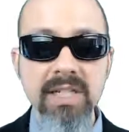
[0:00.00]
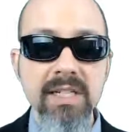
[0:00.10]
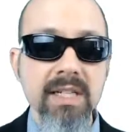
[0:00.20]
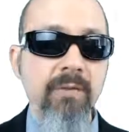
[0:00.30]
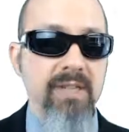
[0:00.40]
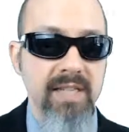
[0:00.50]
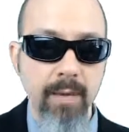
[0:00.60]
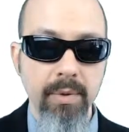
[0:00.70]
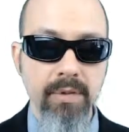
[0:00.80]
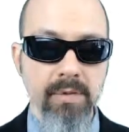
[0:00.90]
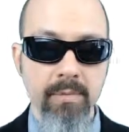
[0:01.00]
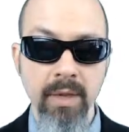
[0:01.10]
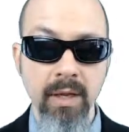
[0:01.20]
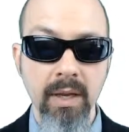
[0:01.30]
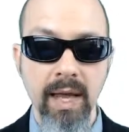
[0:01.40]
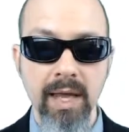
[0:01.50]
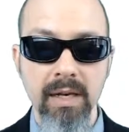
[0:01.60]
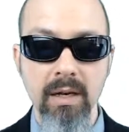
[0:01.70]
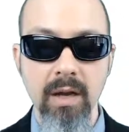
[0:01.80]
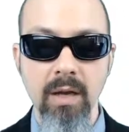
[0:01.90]
different samples,
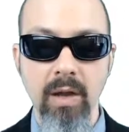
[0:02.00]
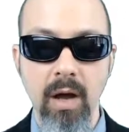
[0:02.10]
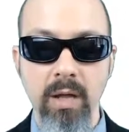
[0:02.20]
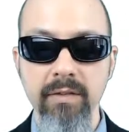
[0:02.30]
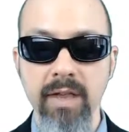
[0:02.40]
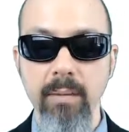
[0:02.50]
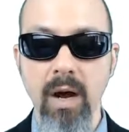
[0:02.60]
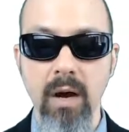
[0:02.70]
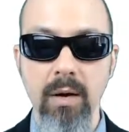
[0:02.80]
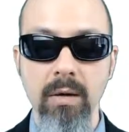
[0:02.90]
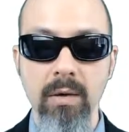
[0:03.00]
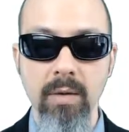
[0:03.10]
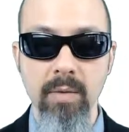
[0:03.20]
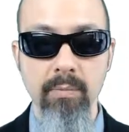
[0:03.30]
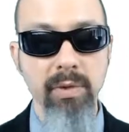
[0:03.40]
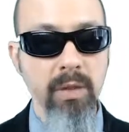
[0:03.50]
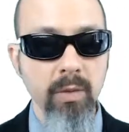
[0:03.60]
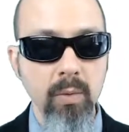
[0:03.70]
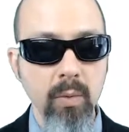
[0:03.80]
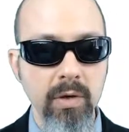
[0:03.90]
and all of them are in
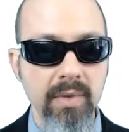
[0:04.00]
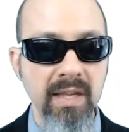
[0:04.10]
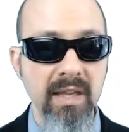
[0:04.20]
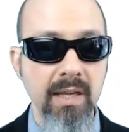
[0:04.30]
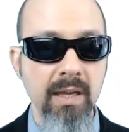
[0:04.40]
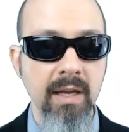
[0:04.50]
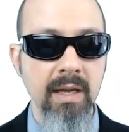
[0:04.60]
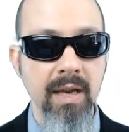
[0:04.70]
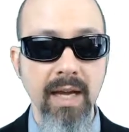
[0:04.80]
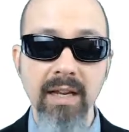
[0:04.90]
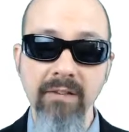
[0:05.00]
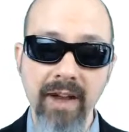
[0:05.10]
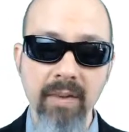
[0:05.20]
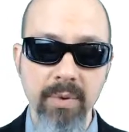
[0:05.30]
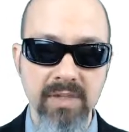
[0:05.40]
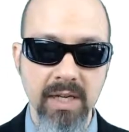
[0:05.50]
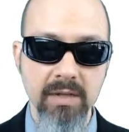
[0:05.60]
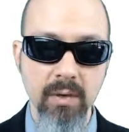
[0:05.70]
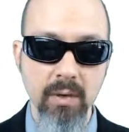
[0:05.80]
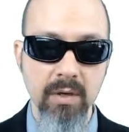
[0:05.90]
blue would be the 95%,
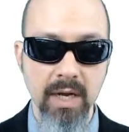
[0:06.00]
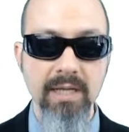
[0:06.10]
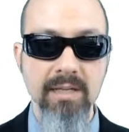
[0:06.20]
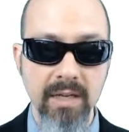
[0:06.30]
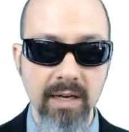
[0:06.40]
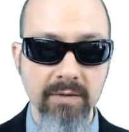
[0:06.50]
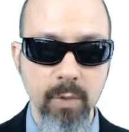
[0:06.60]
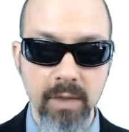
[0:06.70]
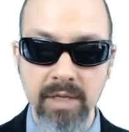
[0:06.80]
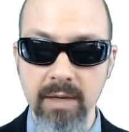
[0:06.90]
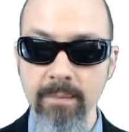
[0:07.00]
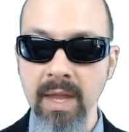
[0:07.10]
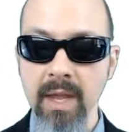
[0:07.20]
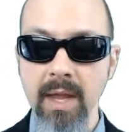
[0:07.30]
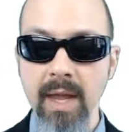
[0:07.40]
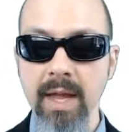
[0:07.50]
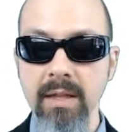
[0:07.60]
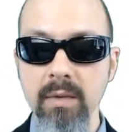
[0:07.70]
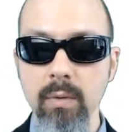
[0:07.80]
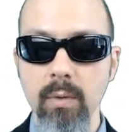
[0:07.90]
or 19 out of 20.
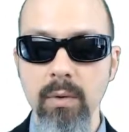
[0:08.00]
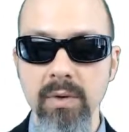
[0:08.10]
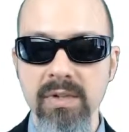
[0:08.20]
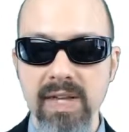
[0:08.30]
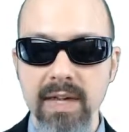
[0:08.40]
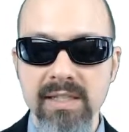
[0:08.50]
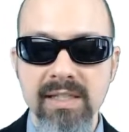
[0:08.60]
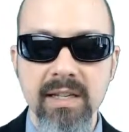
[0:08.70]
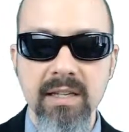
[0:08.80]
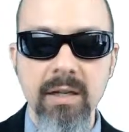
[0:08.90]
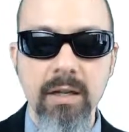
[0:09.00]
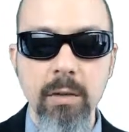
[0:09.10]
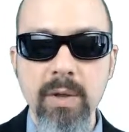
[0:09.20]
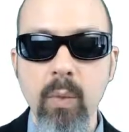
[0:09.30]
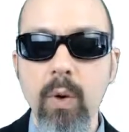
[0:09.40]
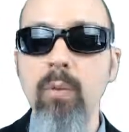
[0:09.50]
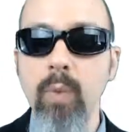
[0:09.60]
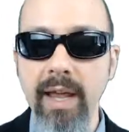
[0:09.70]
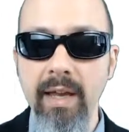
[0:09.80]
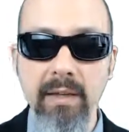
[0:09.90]
And what we're saying is that there could be one
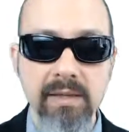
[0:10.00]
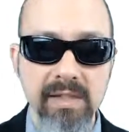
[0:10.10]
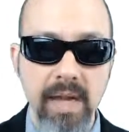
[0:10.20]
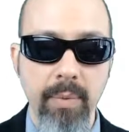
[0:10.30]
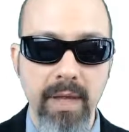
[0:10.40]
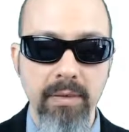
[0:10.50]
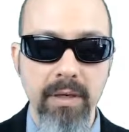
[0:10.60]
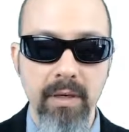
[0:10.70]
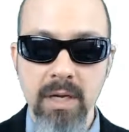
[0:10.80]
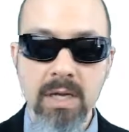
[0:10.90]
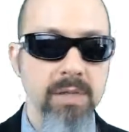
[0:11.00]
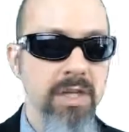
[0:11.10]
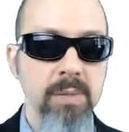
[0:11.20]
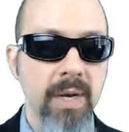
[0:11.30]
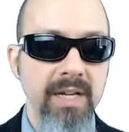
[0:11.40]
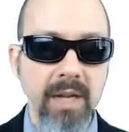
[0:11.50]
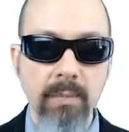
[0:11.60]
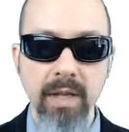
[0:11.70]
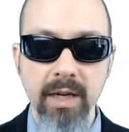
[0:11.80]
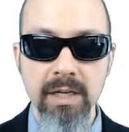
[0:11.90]
red sample out there. Just by dumb
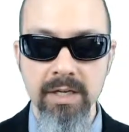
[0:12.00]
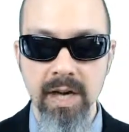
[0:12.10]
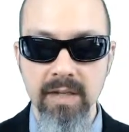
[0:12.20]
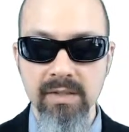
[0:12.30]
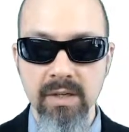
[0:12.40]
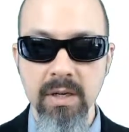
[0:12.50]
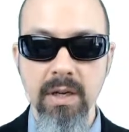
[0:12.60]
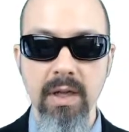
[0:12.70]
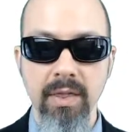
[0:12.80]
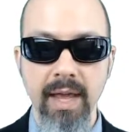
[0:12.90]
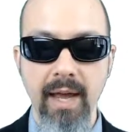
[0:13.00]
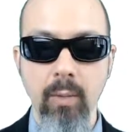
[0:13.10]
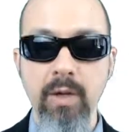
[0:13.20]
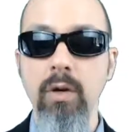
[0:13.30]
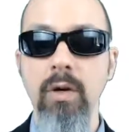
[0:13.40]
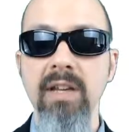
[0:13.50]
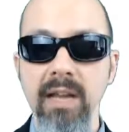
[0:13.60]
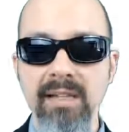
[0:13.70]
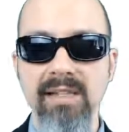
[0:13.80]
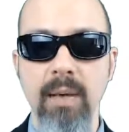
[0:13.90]
luck and chance, that we could
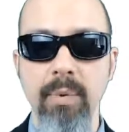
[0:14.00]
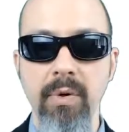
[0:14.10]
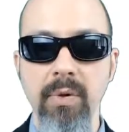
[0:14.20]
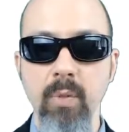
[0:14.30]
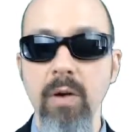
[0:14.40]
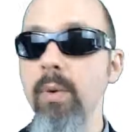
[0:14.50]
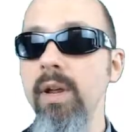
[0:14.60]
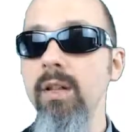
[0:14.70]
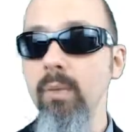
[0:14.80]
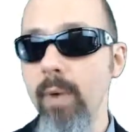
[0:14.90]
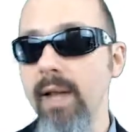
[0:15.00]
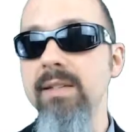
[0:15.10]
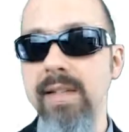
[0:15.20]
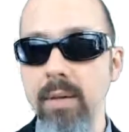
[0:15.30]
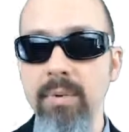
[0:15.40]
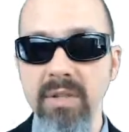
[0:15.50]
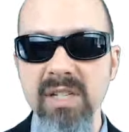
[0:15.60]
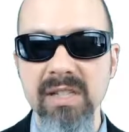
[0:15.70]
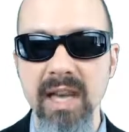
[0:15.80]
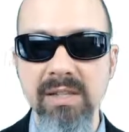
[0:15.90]
get a sample where we are the red sample in
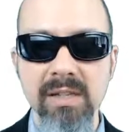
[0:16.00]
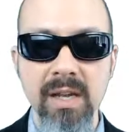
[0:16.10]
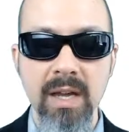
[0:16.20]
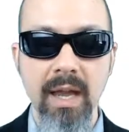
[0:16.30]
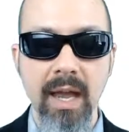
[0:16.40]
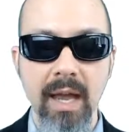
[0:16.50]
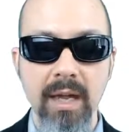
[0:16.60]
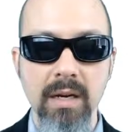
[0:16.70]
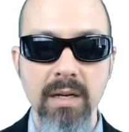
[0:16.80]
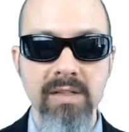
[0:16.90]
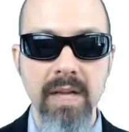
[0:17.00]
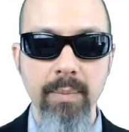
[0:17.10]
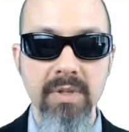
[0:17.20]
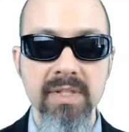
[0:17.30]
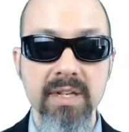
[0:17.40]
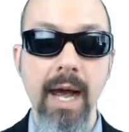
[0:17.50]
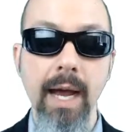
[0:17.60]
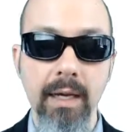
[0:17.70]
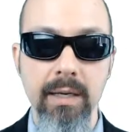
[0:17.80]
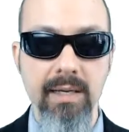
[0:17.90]
this case, and our sample is
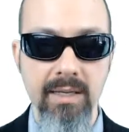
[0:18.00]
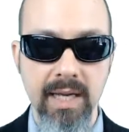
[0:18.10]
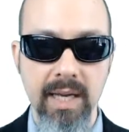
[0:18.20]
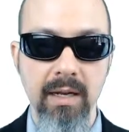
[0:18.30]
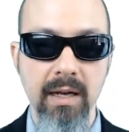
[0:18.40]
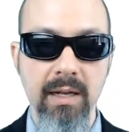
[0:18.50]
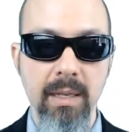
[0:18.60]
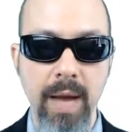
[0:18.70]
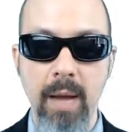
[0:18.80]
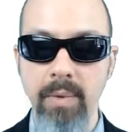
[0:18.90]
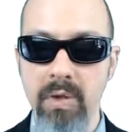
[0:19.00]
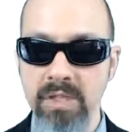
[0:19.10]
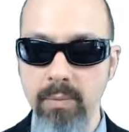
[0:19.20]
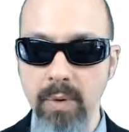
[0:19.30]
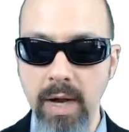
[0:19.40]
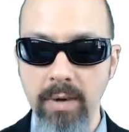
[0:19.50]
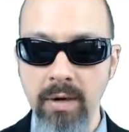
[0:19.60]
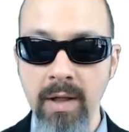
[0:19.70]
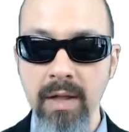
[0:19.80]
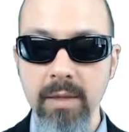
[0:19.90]
not going to contain the population parameter.
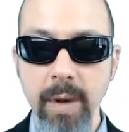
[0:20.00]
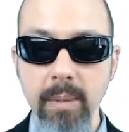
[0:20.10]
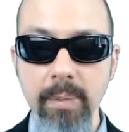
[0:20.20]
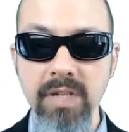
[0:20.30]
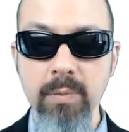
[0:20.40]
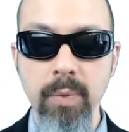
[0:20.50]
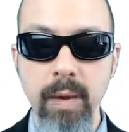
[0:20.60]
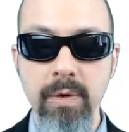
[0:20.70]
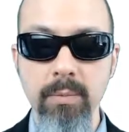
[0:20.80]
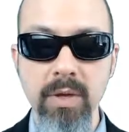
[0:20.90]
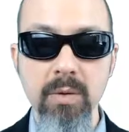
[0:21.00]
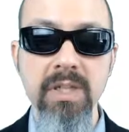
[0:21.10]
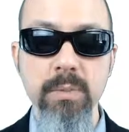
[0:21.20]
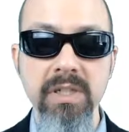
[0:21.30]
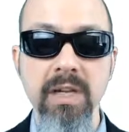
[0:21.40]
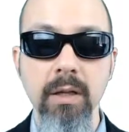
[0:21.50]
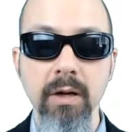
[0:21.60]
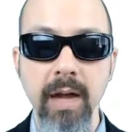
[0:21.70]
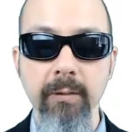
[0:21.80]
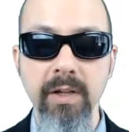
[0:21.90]
The population parameter mu in this particular
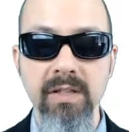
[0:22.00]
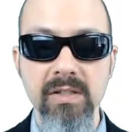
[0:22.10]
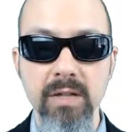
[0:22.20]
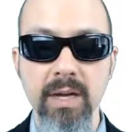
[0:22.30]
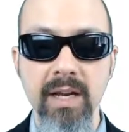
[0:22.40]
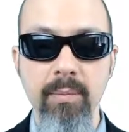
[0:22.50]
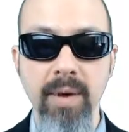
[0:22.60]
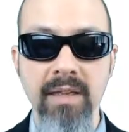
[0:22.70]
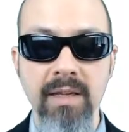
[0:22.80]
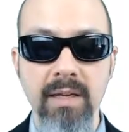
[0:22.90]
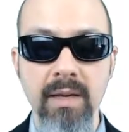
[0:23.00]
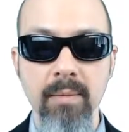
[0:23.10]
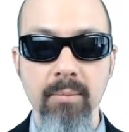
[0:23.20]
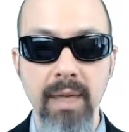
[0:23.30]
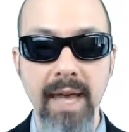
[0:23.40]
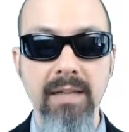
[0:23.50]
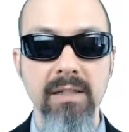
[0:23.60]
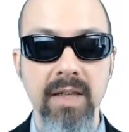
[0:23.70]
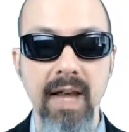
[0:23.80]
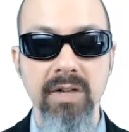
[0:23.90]
graphic is donated by the black
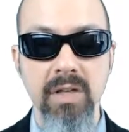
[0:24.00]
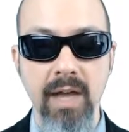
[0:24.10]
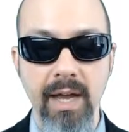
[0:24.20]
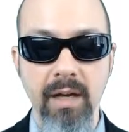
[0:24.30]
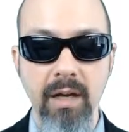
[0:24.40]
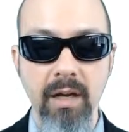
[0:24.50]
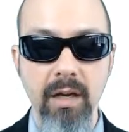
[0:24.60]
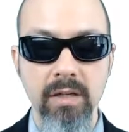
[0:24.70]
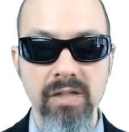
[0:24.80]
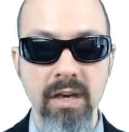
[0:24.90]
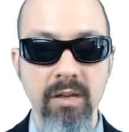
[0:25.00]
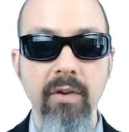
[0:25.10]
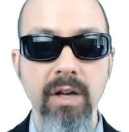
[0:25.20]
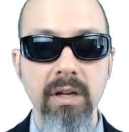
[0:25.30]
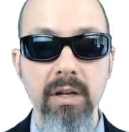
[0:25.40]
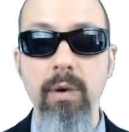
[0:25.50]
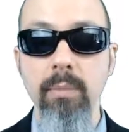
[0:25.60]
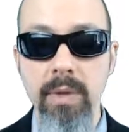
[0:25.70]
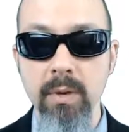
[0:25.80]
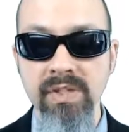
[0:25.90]
dashed line cross-cutting vertically where
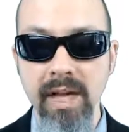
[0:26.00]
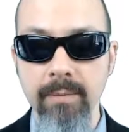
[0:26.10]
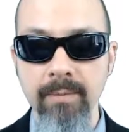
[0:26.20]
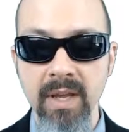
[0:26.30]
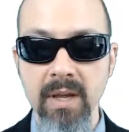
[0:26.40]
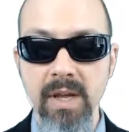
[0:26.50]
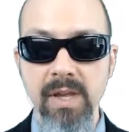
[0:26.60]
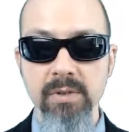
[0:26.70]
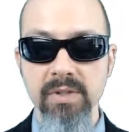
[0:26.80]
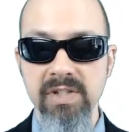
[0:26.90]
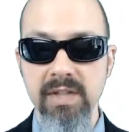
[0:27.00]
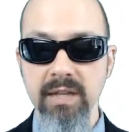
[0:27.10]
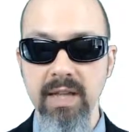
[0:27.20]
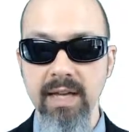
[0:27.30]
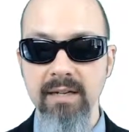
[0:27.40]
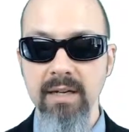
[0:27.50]
mu is at. So we're seeing that